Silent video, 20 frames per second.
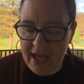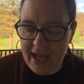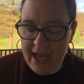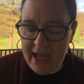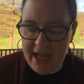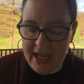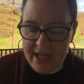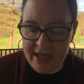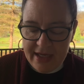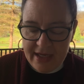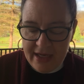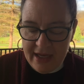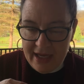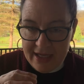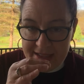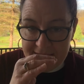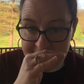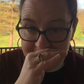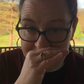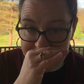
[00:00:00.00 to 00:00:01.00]
and
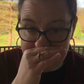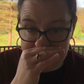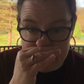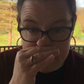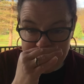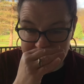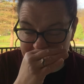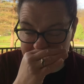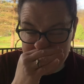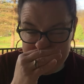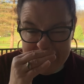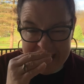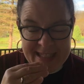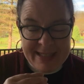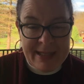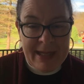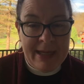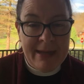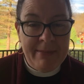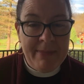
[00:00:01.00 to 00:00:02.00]
as Bishop or as
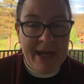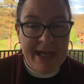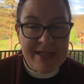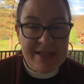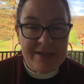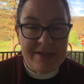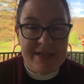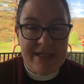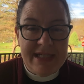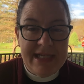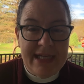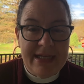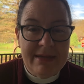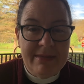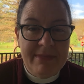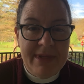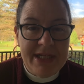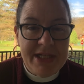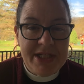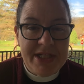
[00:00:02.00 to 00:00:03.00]
uh, Pastor
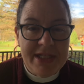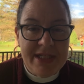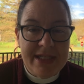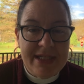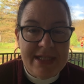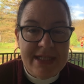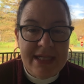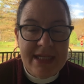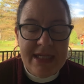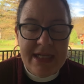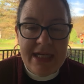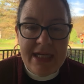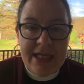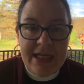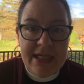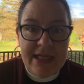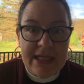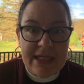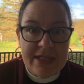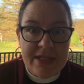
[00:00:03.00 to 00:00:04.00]
Stanton mentioned
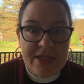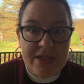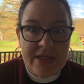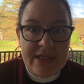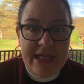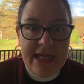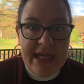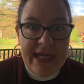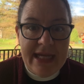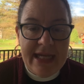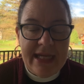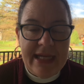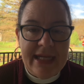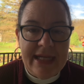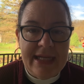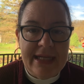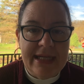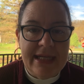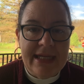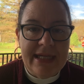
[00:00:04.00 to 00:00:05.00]
yesterday
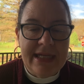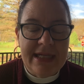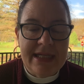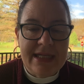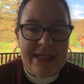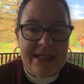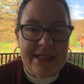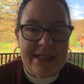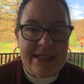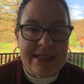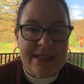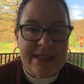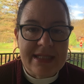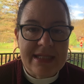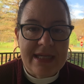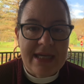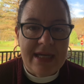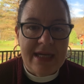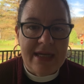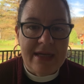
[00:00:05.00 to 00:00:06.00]
in his
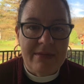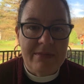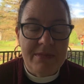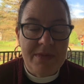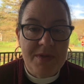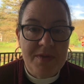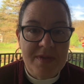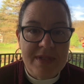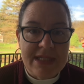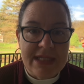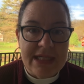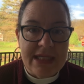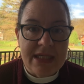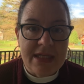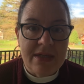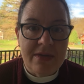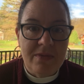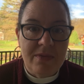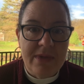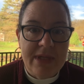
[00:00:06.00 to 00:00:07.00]
uh,
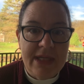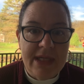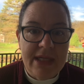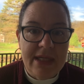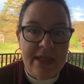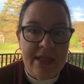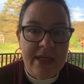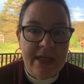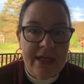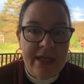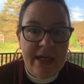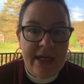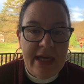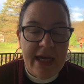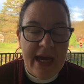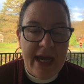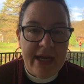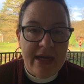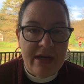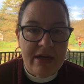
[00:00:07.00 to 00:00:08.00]
musing, we
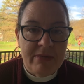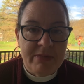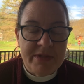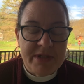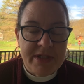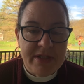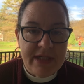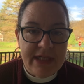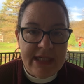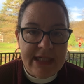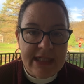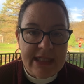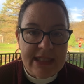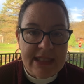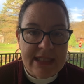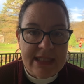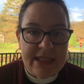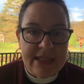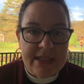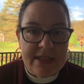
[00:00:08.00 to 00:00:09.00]
had an opportunity to
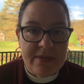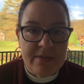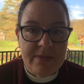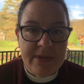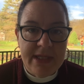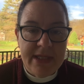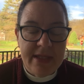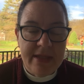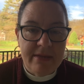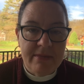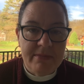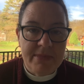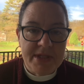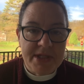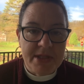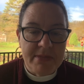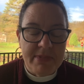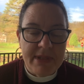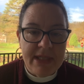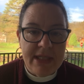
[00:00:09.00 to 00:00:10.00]
sit with
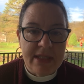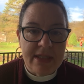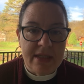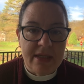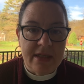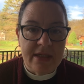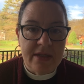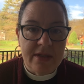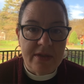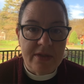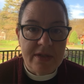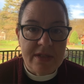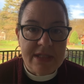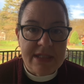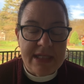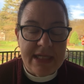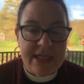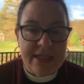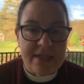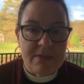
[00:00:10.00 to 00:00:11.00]
Bishop Eaton on
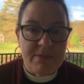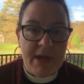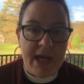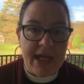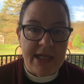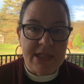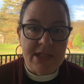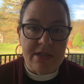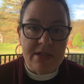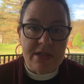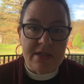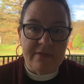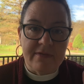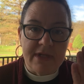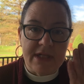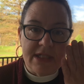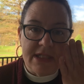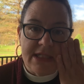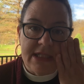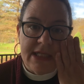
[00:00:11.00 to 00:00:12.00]
Thursday as pastors of
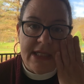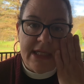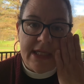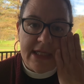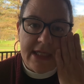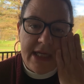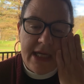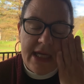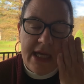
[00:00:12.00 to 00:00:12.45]
our synod.